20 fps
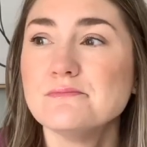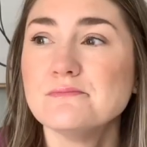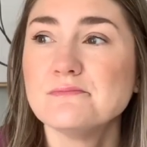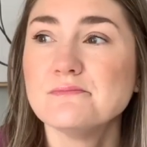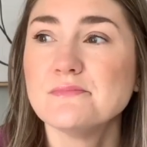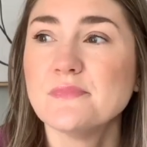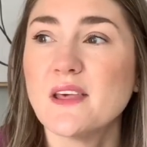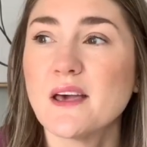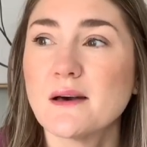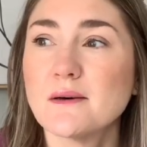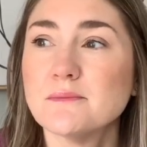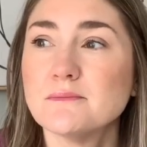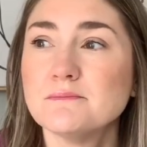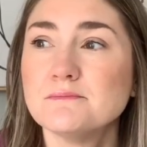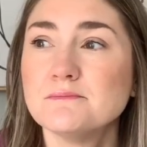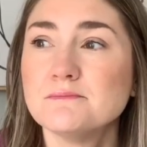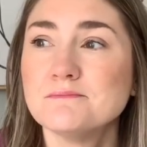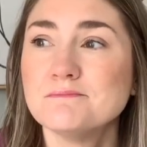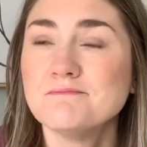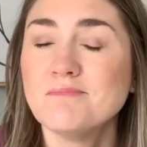Yeah,
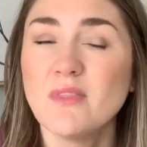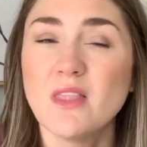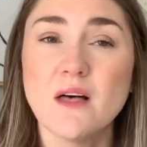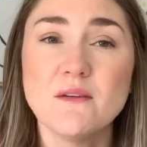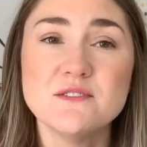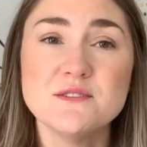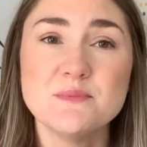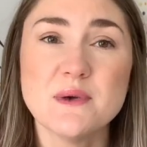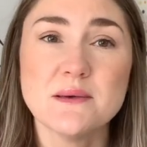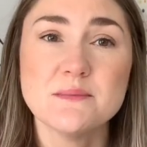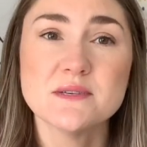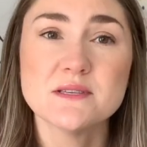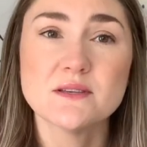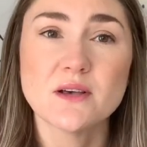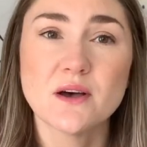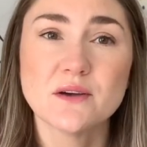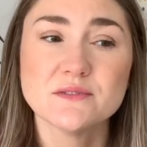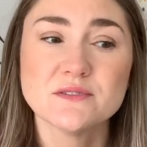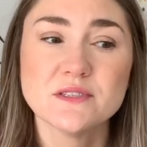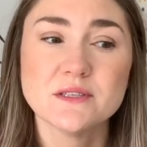loves Baby
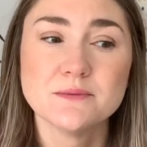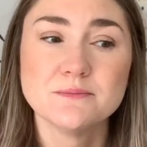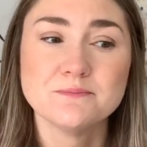Soft.